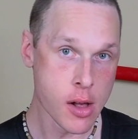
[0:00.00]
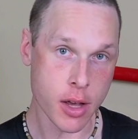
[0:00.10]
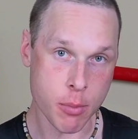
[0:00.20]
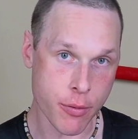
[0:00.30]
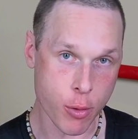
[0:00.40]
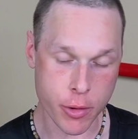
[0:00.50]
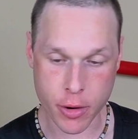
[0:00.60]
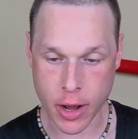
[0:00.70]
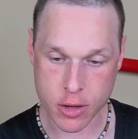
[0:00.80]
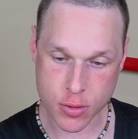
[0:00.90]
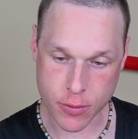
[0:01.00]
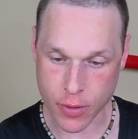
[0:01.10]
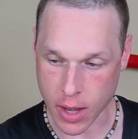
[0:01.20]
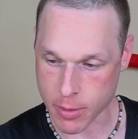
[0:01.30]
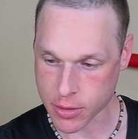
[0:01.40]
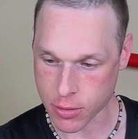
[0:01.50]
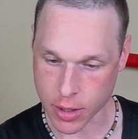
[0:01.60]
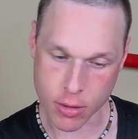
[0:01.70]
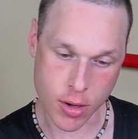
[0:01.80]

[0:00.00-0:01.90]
Like before you're actually famous or like